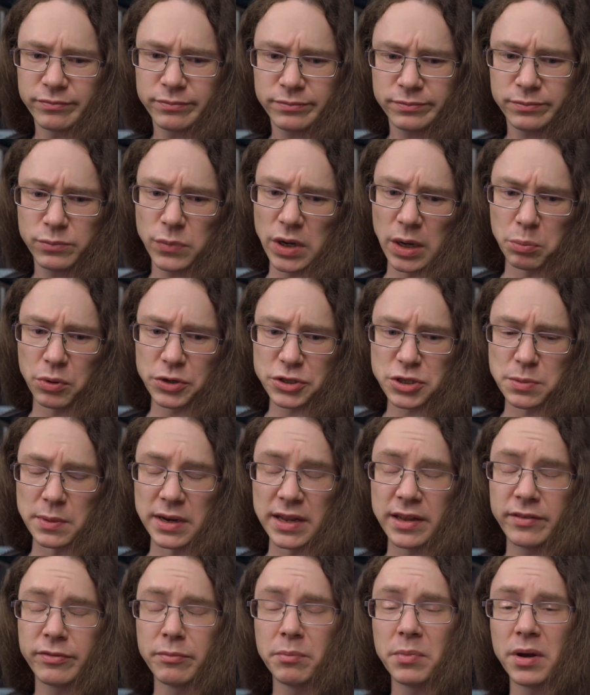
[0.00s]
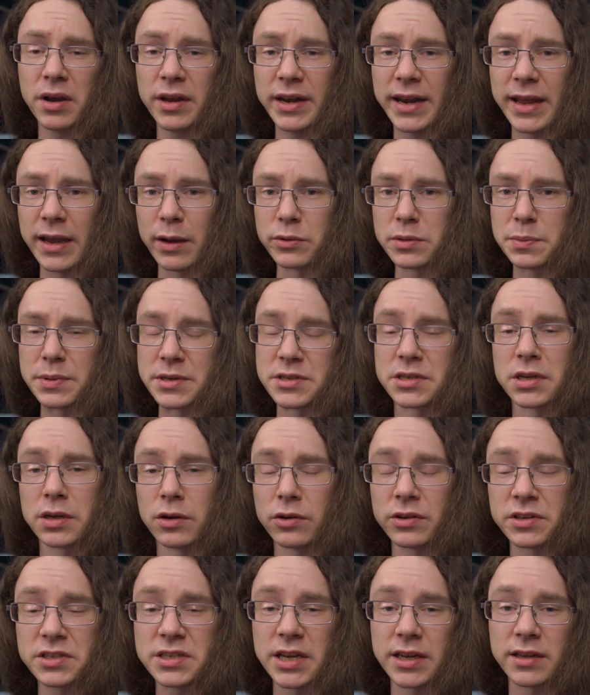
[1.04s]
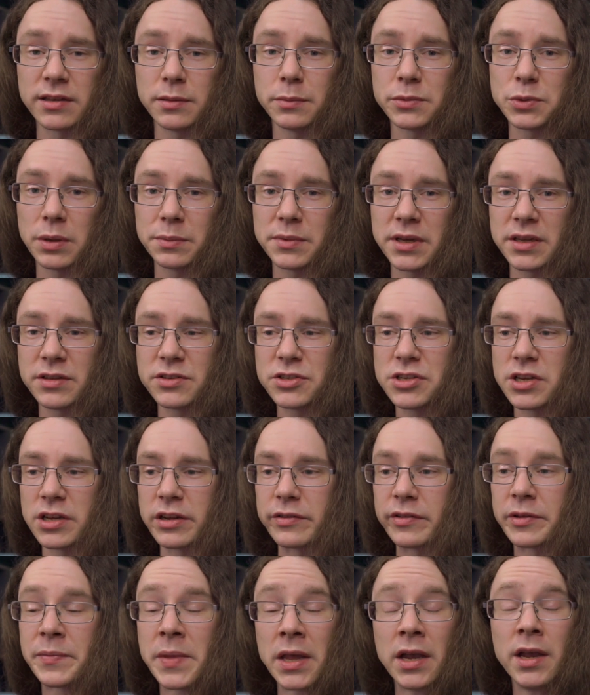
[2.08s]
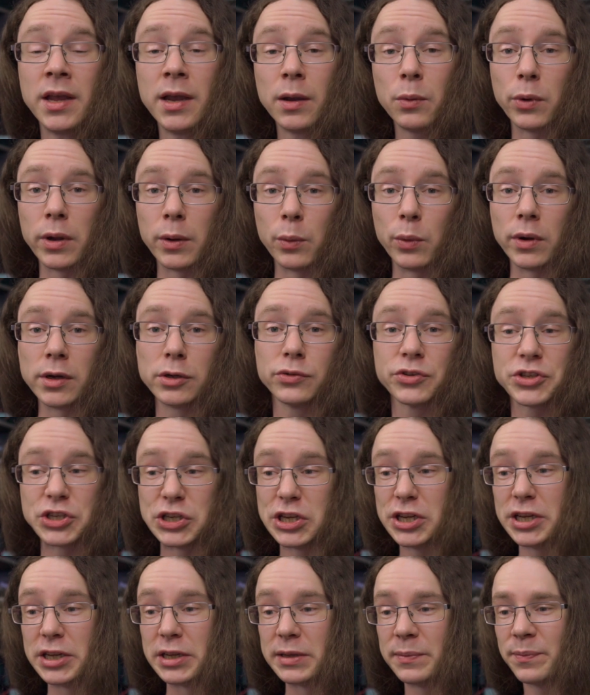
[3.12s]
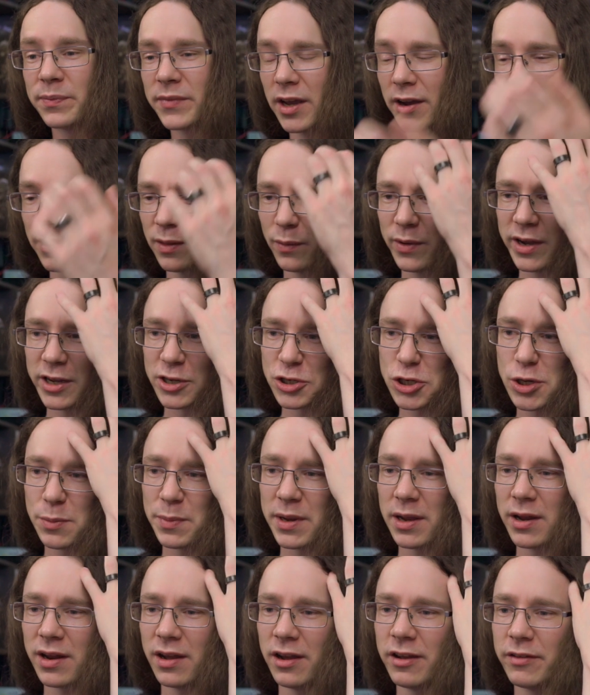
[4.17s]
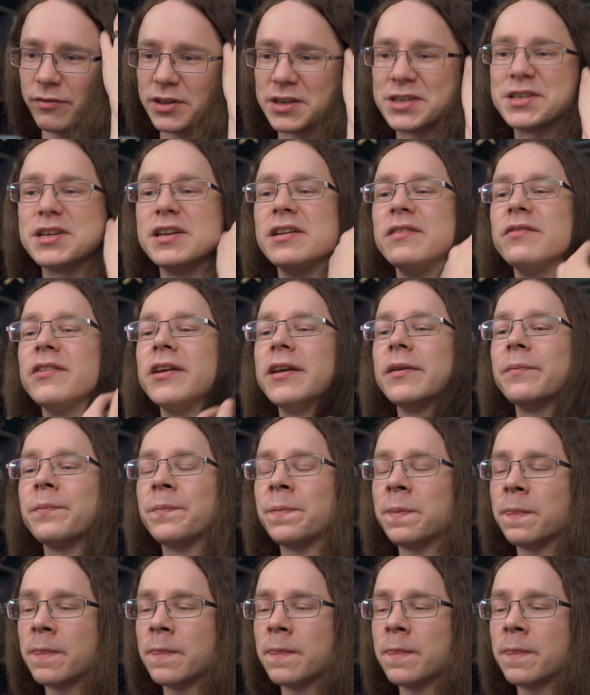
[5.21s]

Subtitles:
well, possibly even by now. It depends how long it's taken them to update the server. We will see. Either way, it should be live this evening.